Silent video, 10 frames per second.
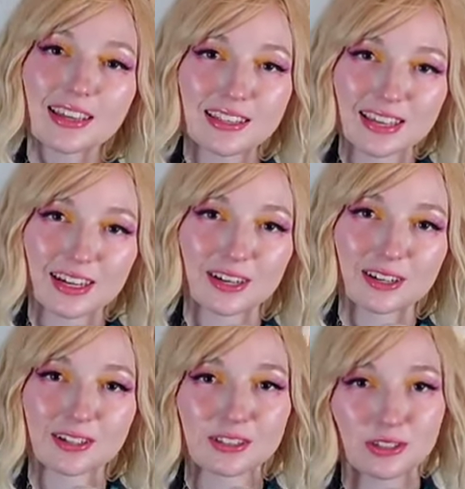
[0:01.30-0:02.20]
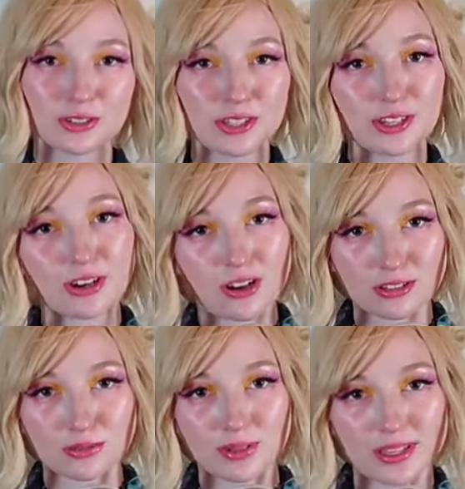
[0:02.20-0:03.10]
Hey there, Cutie in
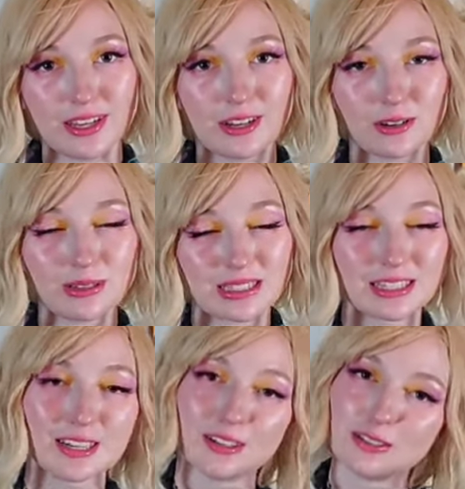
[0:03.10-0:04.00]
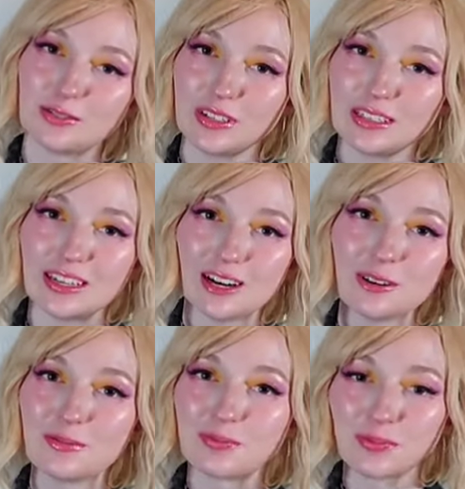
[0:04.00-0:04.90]
Cosplay here with another
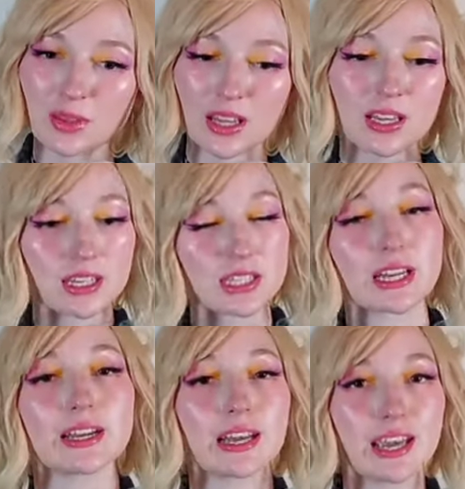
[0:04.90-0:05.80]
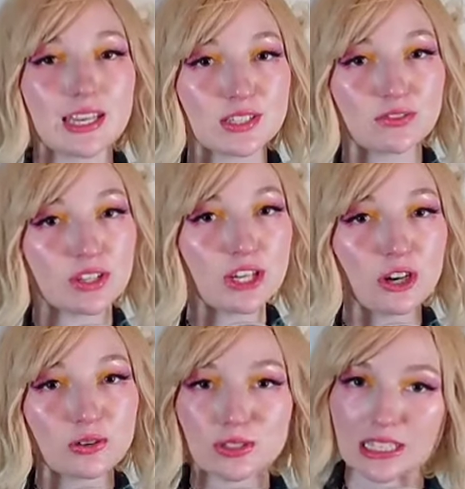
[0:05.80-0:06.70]
video. Today's
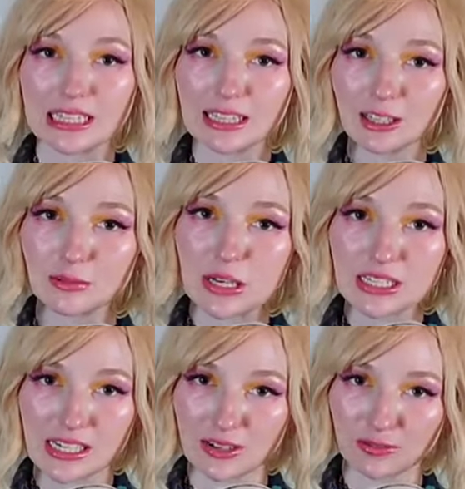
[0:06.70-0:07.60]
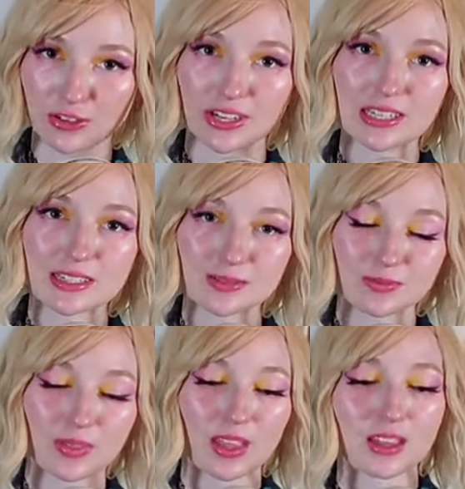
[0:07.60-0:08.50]
video is a little bit different.
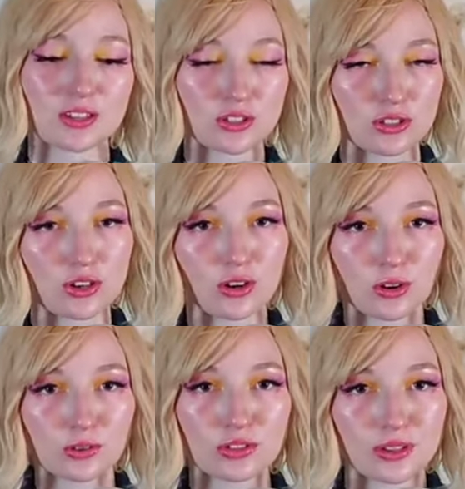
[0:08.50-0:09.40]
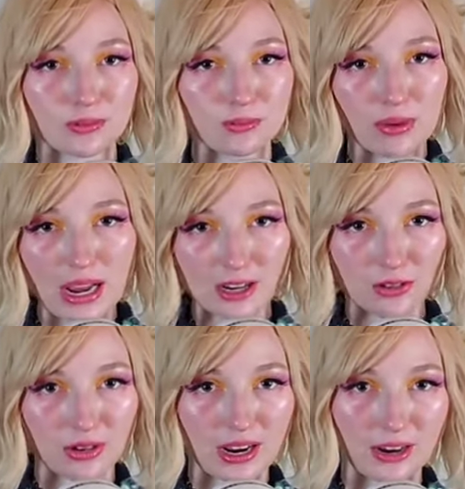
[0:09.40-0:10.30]
So, some
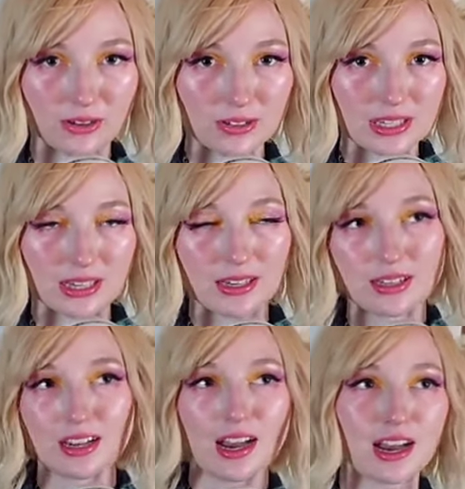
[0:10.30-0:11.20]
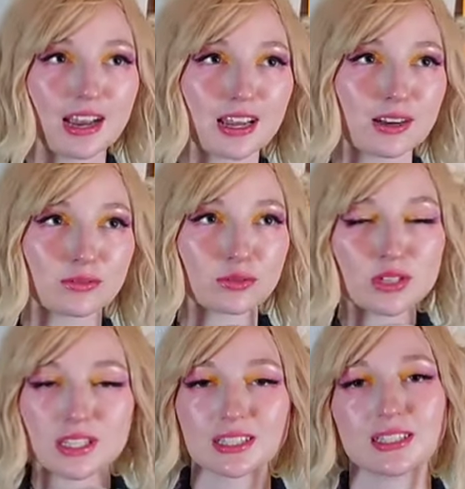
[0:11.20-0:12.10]
background. I have
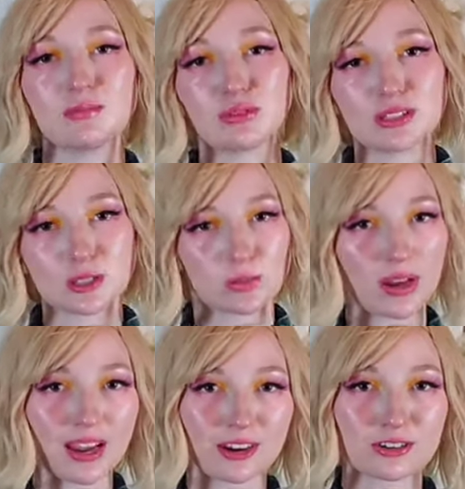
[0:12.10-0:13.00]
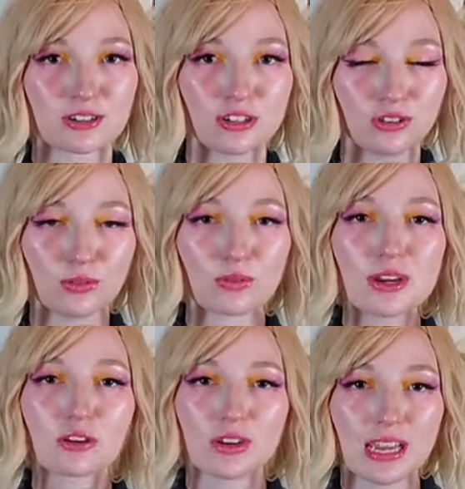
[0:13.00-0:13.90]
recently been inspired to
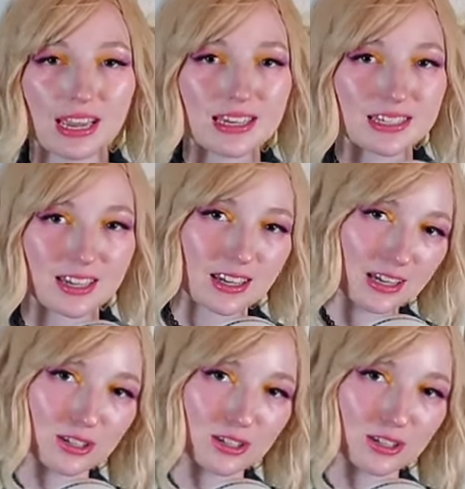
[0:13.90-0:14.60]
recreate